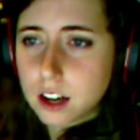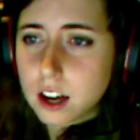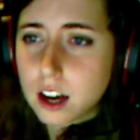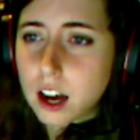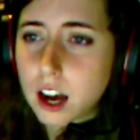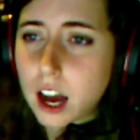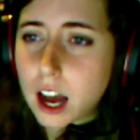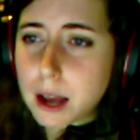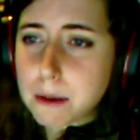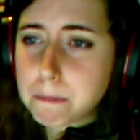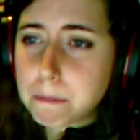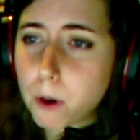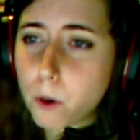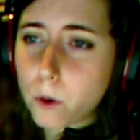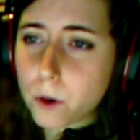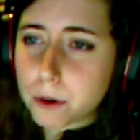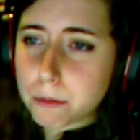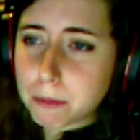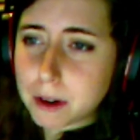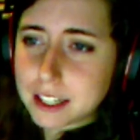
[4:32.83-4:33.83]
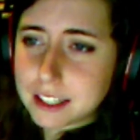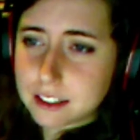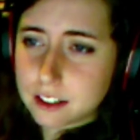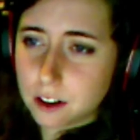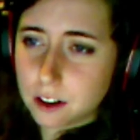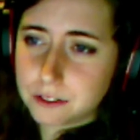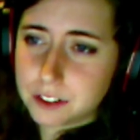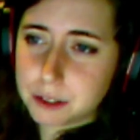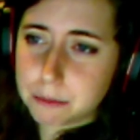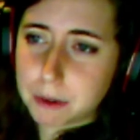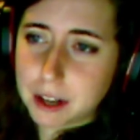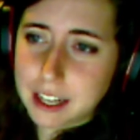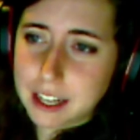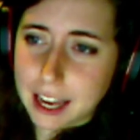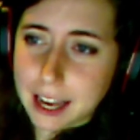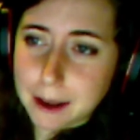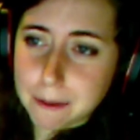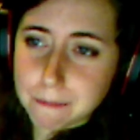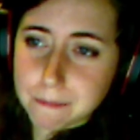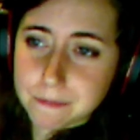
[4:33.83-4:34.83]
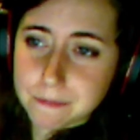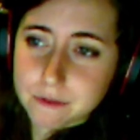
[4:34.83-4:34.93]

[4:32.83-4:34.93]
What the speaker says: I poured myself into my game.